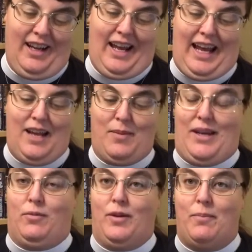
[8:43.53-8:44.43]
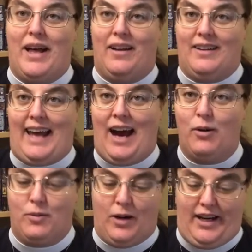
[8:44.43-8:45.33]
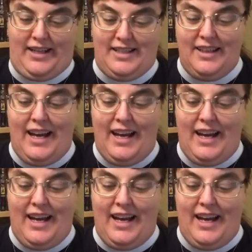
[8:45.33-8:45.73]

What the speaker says: Amy rebelled outright,